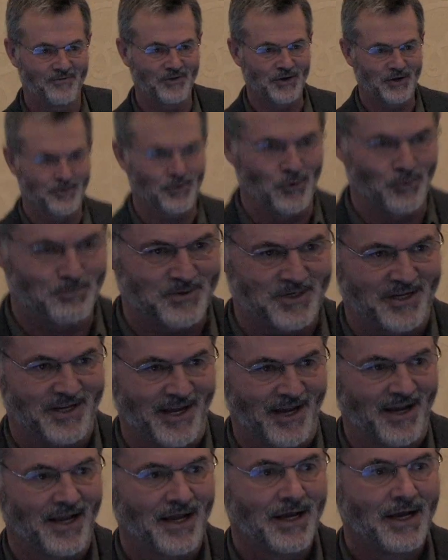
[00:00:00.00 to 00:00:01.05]
the group
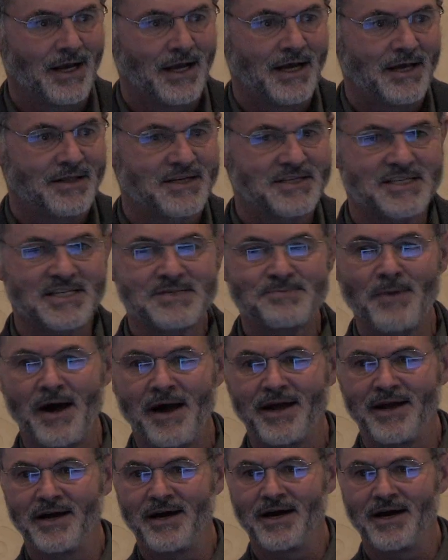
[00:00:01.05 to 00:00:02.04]
today. This is my